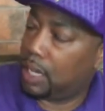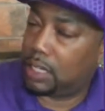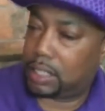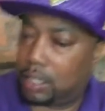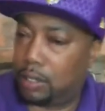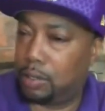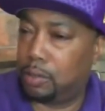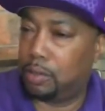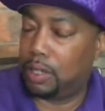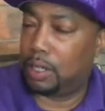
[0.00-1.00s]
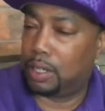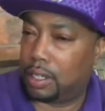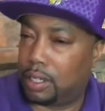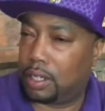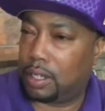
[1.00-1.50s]
So
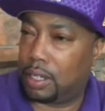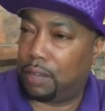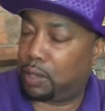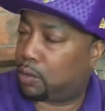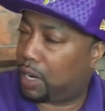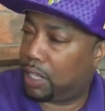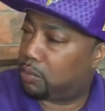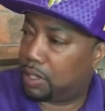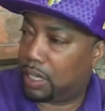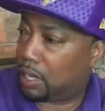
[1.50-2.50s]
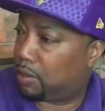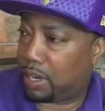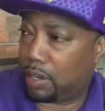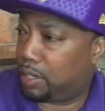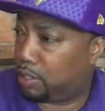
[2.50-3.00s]
if your grades weren't good, I don't
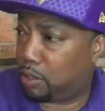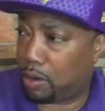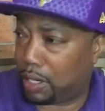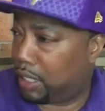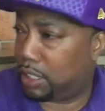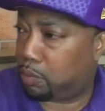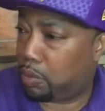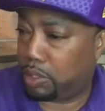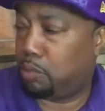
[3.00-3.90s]
care how good you are in any sport,